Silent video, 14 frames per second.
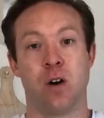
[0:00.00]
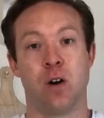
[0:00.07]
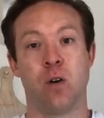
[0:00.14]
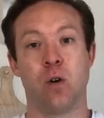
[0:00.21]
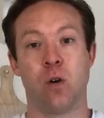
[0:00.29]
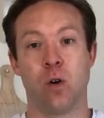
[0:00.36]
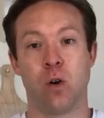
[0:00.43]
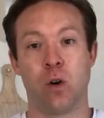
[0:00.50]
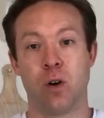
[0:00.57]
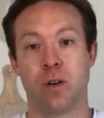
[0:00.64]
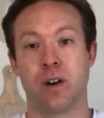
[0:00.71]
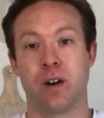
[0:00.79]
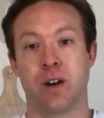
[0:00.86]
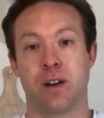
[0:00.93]

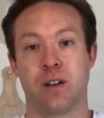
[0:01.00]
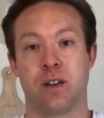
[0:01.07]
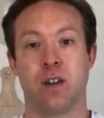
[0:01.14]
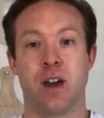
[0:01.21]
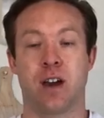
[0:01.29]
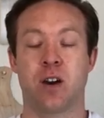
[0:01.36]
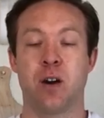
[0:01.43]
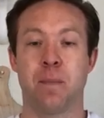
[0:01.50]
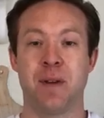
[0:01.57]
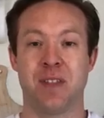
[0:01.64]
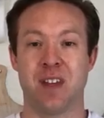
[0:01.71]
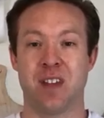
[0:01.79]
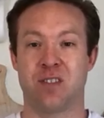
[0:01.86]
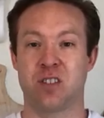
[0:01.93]
Or it could be
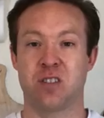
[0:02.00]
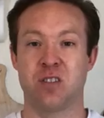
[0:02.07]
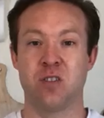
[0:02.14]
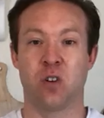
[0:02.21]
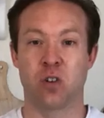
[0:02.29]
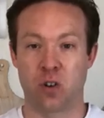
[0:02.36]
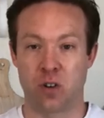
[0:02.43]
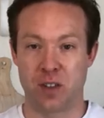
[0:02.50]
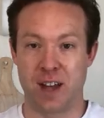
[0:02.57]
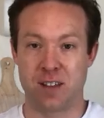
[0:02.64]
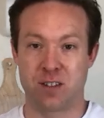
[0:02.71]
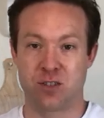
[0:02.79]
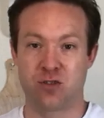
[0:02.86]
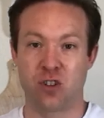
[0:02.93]
that it's just not got that
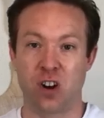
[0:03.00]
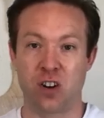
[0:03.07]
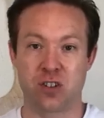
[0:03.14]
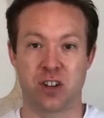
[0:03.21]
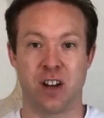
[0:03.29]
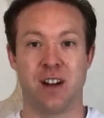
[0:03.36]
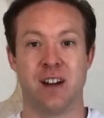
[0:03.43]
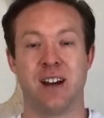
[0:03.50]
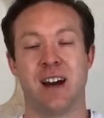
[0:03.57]
structure,